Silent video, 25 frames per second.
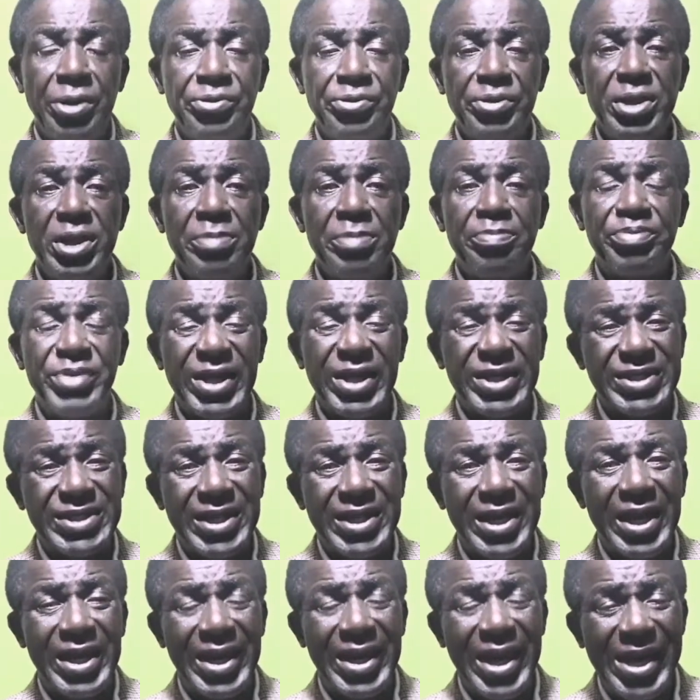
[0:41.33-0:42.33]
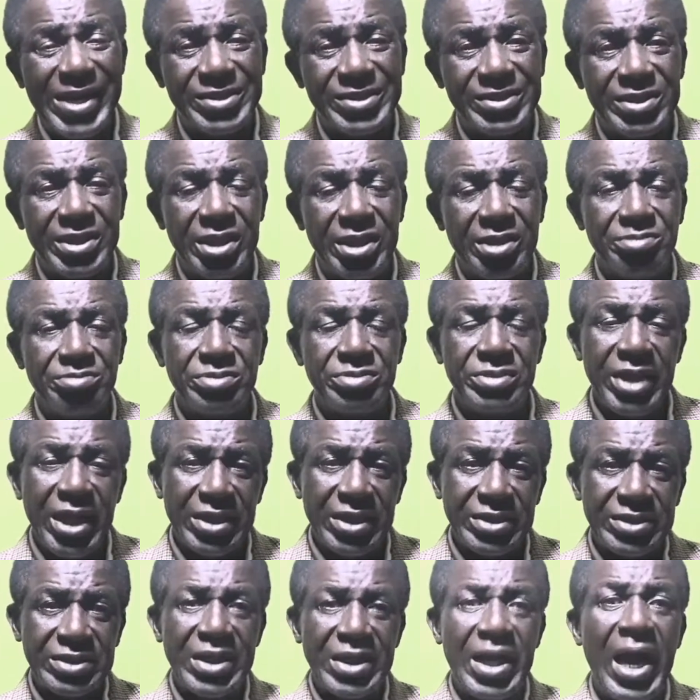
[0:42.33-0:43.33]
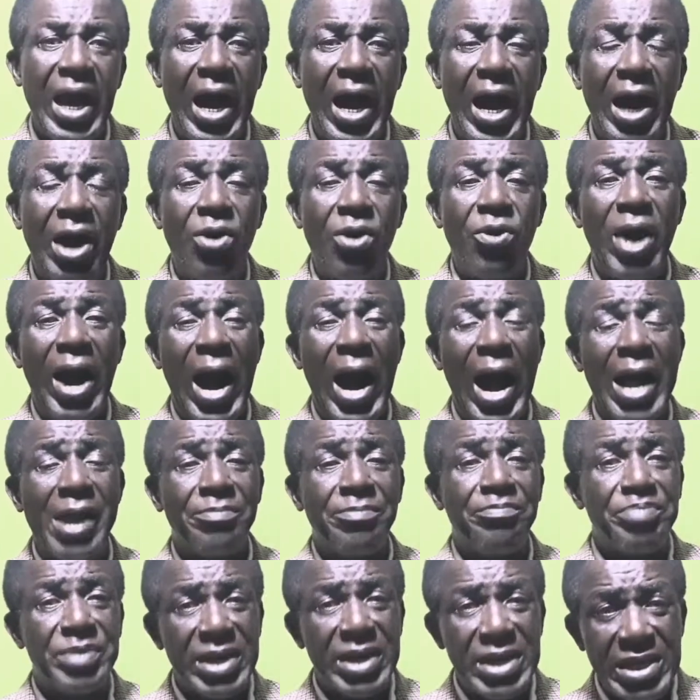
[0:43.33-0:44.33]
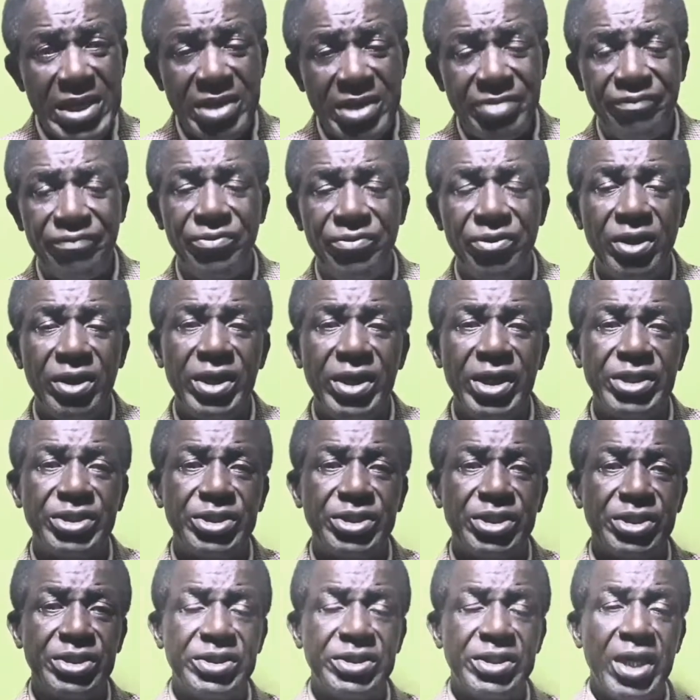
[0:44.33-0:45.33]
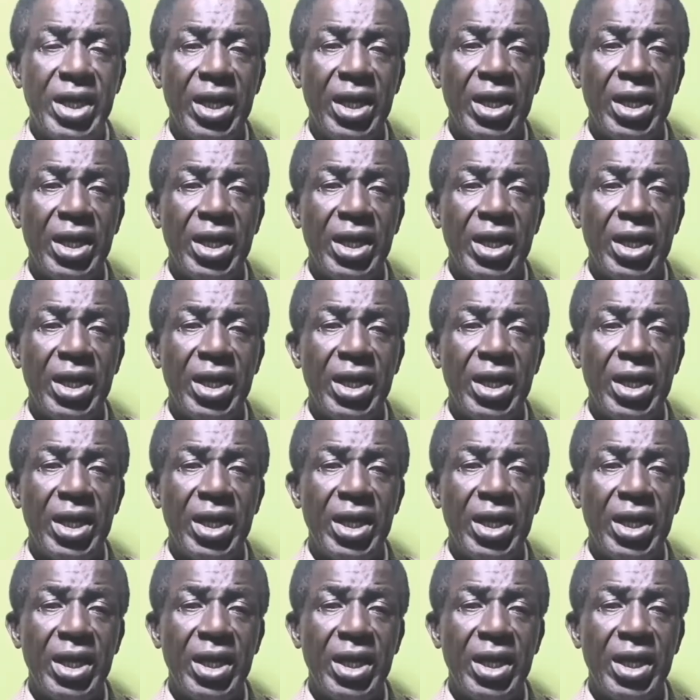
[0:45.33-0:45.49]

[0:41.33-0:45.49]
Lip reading: really practicalize them, that's how I believe knowledge is